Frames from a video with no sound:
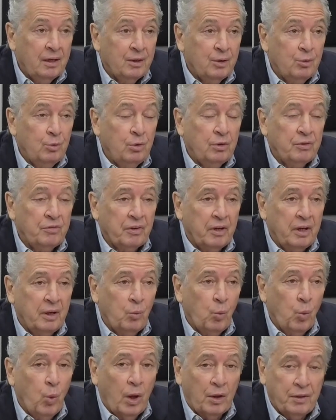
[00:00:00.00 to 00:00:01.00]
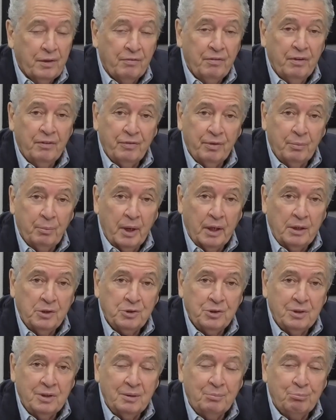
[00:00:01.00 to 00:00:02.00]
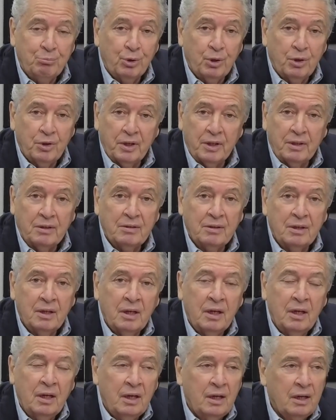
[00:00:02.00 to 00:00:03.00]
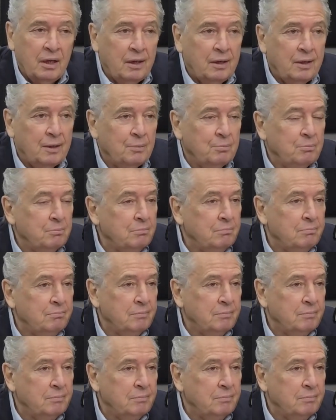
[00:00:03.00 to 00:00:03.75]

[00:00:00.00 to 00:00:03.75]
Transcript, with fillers: who is a wealth of information and brilliant. Um,